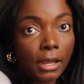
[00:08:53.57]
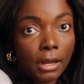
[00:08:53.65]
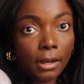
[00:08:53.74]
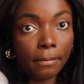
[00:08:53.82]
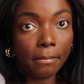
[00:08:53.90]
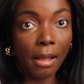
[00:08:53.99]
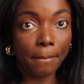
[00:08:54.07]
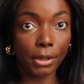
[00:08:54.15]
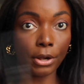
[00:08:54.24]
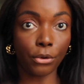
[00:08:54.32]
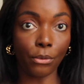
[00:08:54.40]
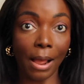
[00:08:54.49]
I'm
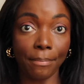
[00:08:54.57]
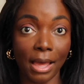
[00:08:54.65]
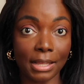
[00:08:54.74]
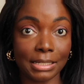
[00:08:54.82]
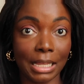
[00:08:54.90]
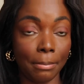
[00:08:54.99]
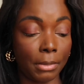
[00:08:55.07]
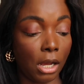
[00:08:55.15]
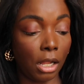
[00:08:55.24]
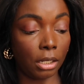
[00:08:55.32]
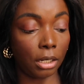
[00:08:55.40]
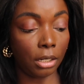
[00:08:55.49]
gonna grab that same
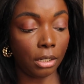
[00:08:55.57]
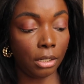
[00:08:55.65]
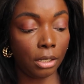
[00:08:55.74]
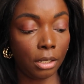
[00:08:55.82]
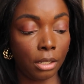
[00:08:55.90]
color